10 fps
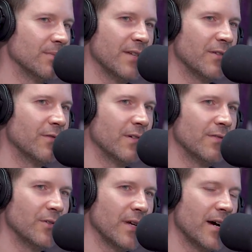never
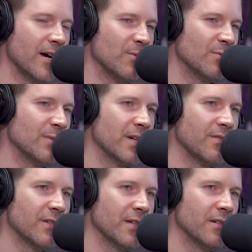reviewed an album, or
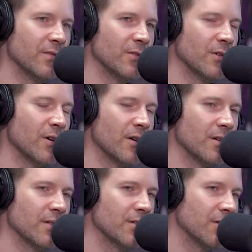never interviewed an
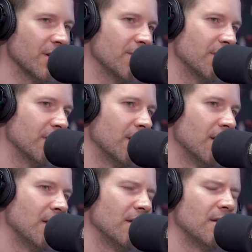artist, or never
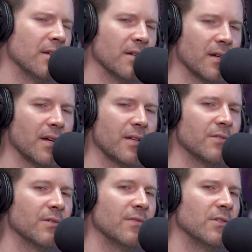done a
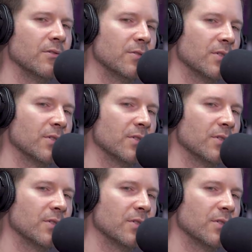concert review.